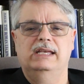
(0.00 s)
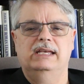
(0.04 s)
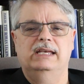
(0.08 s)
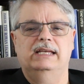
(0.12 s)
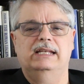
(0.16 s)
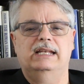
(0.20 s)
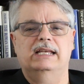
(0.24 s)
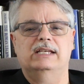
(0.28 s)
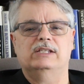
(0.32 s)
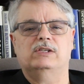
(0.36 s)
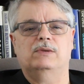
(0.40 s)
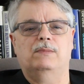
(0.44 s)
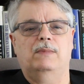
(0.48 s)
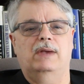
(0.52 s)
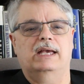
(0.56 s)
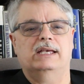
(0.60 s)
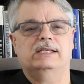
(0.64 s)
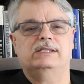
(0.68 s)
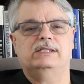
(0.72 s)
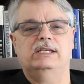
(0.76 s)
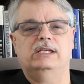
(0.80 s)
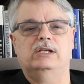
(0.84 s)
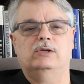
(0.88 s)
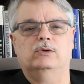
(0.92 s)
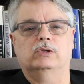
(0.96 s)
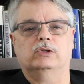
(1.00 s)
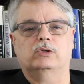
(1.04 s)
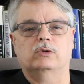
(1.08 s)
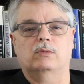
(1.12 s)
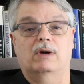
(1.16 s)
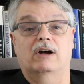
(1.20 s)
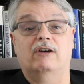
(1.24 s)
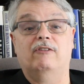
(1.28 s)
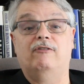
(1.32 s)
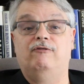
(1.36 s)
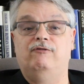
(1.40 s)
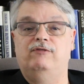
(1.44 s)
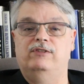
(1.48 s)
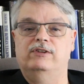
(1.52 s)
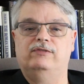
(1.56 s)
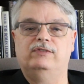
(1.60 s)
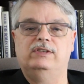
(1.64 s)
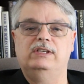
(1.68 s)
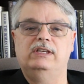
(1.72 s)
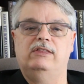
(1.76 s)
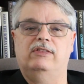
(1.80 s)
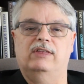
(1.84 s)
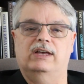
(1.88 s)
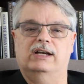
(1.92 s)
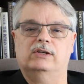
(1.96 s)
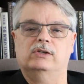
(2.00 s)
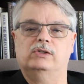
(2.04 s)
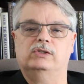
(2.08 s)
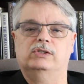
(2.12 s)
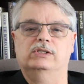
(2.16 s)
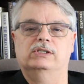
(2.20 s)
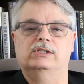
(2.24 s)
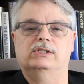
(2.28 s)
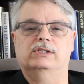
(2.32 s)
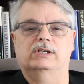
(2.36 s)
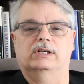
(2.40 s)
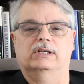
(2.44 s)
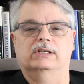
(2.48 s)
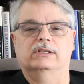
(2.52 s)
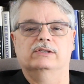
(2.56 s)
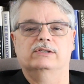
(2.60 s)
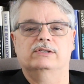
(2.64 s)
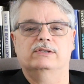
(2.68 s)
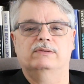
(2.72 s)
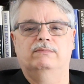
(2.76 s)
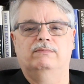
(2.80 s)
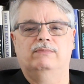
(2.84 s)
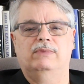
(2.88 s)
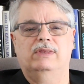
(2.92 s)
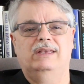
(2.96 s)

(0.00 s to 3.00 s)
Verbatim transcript: It has a mass equal to about 50,000 suns.